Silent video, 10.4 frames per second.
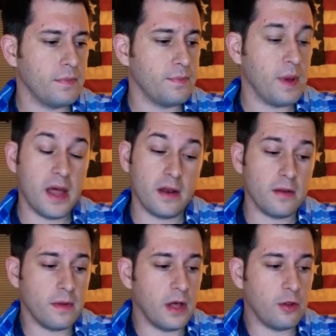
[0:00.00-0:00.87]
But
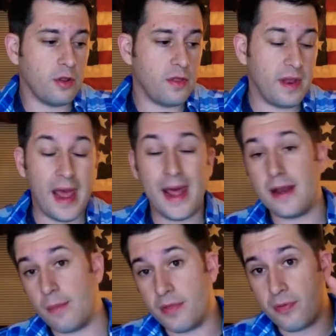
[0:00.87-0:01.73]
other than that,
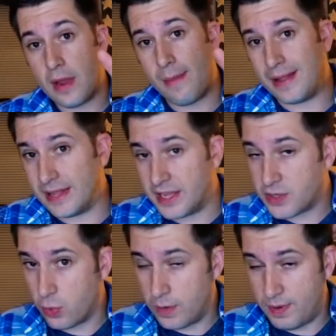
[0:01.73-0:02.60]
number 3 on my
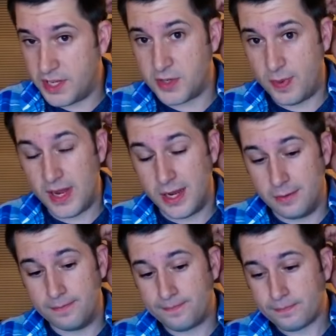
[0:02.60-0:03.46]
list would be
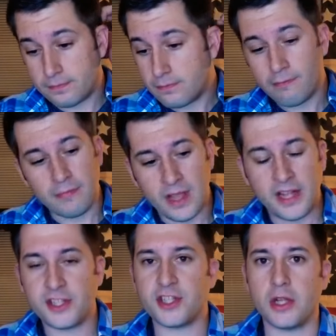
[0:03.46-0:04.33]
speed.
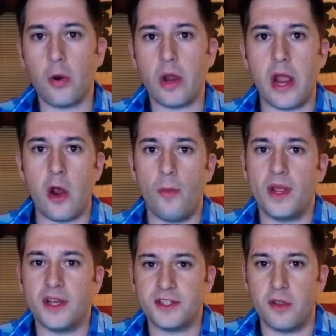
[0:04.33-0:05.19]
It's a slower arrow
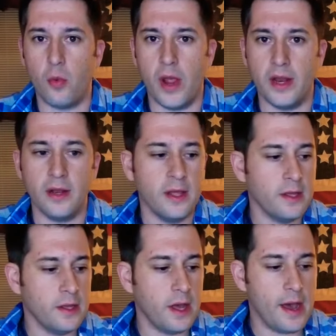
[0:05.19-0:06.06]
because of the weight.
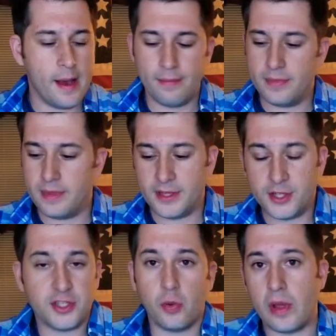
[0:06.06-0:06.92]
That's
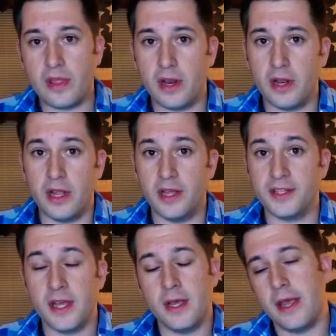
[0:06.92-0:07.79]
just the way that it
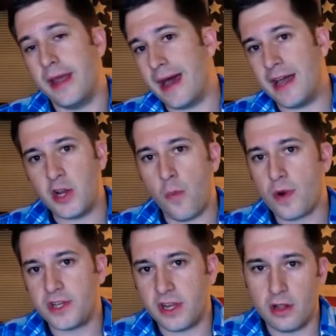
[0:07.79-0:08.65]
is. And I don't
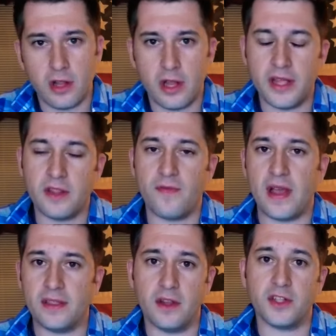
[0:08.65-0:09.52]
particularly like the
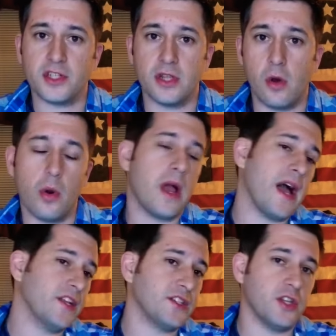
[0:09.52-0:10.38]
fact that it's slower.
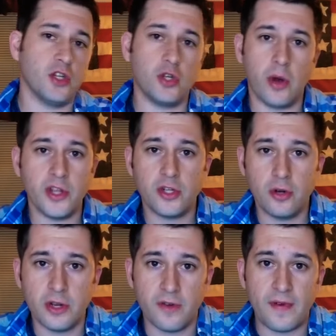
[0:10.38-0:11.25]
I just enjoy
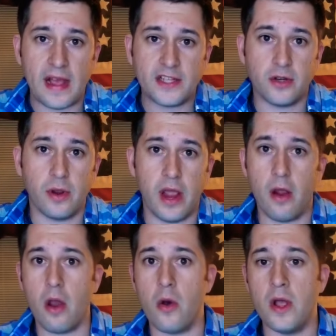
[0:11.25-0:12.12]
shooting a faster
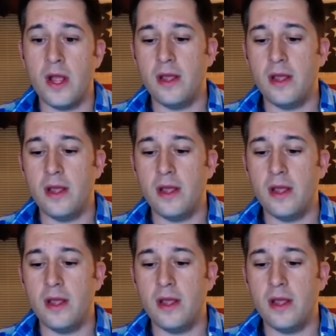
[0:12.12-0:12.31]
arrow.